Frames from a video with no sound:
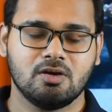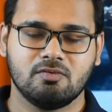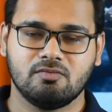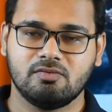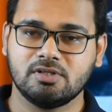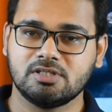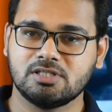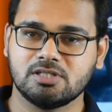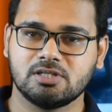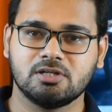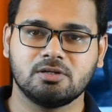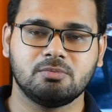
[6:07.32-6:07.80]

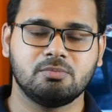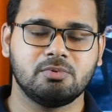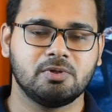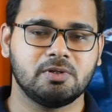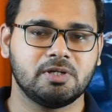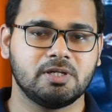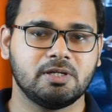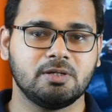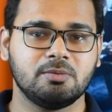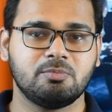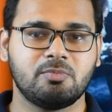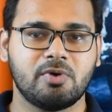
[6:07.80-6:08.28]
which could be
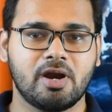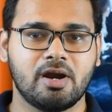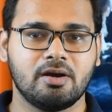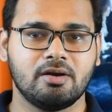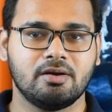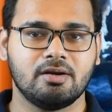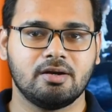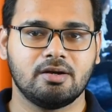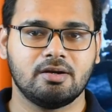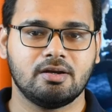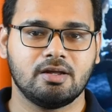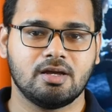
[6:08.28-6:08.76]

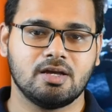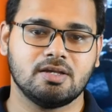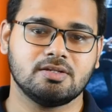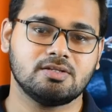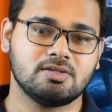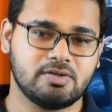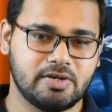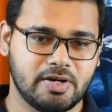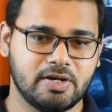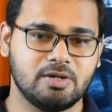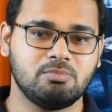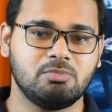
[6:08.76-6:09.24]
rebranded as a
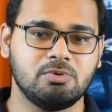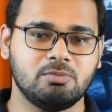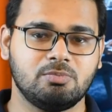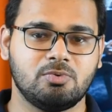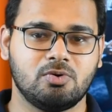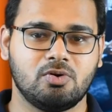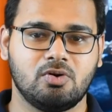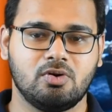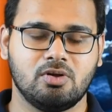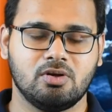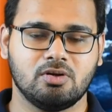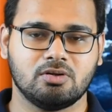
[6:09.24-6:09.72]
Redmi
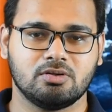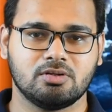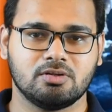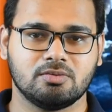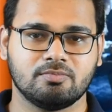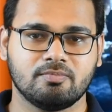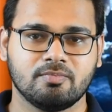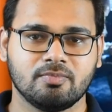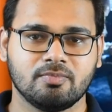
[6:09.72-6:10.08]
product.